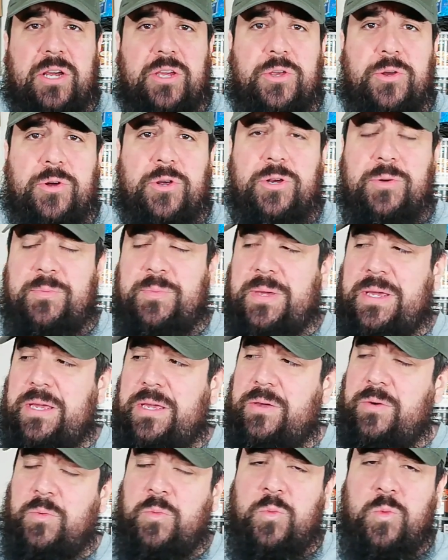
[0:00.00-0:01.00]
You're going to
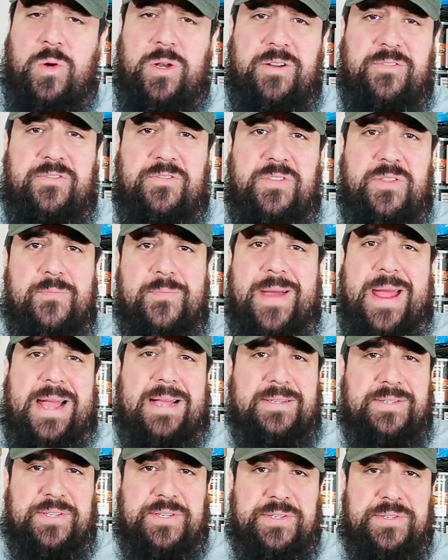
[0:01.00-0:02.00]
be one of the
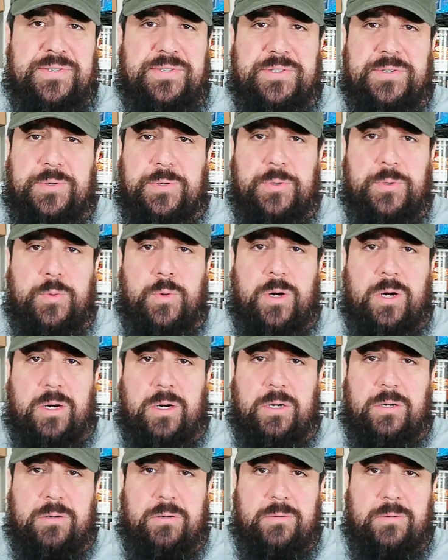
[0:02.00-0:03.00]
masses who
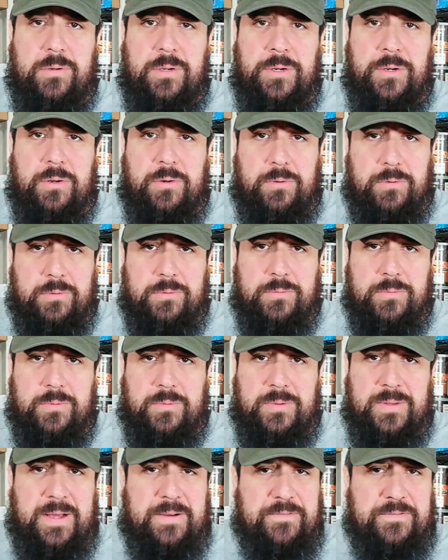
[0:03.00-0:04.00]
are,
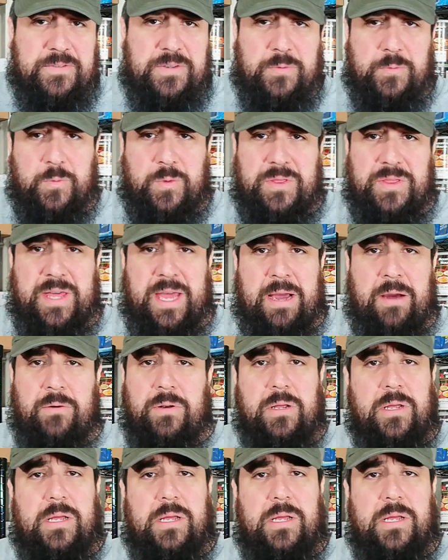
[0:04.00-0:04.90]
left without,